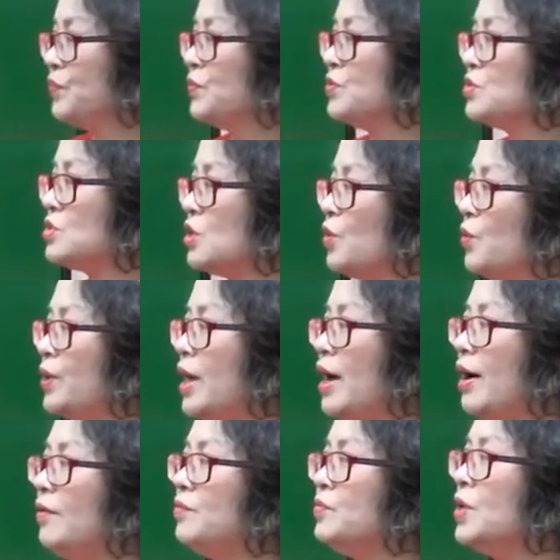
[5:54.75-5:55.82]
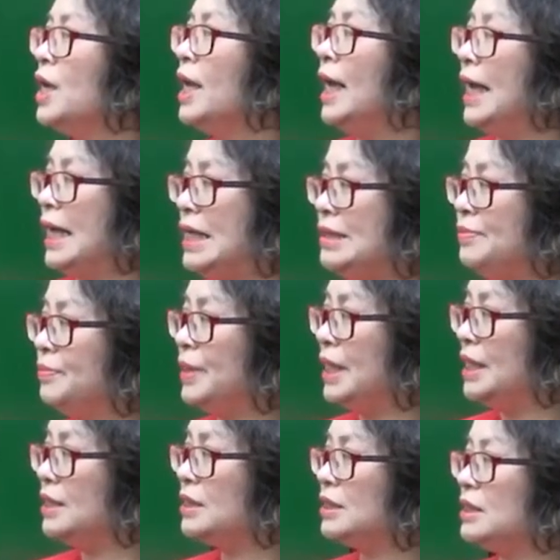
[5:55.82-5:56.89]
So we have, it
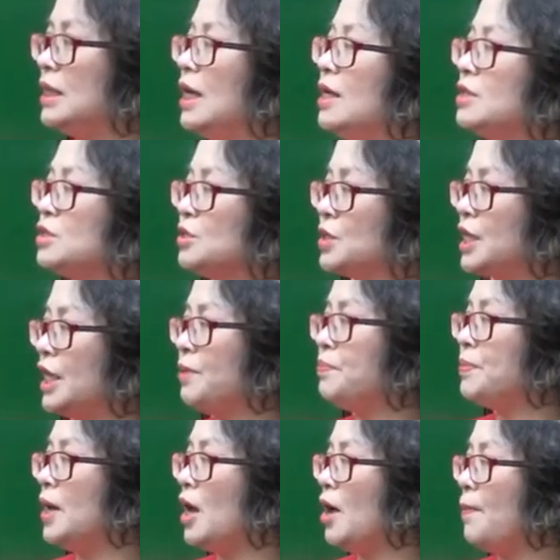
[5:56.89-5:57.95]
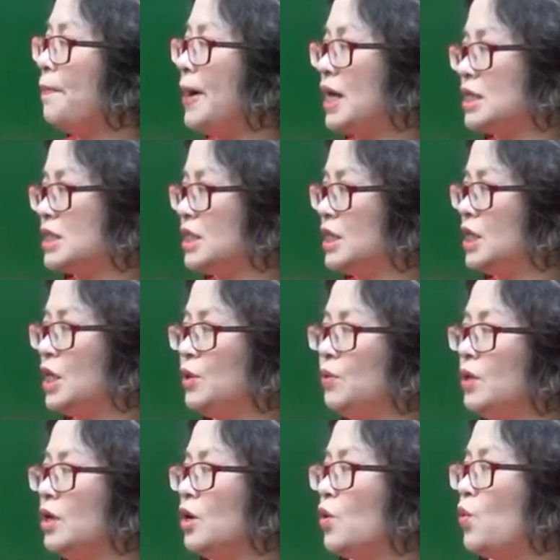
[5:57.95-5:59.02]
means to keep a
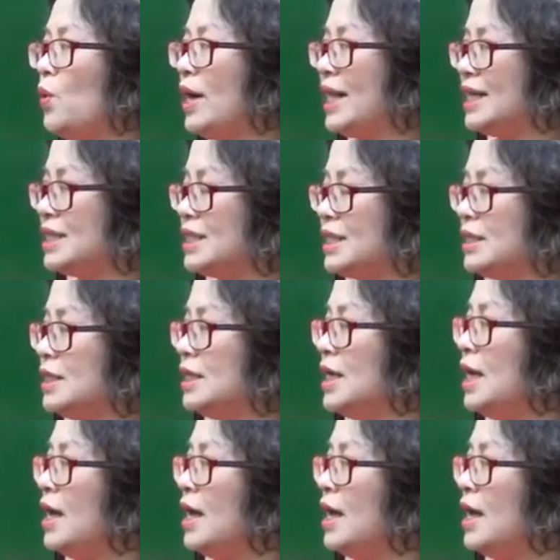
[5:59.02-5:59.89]
particular quality,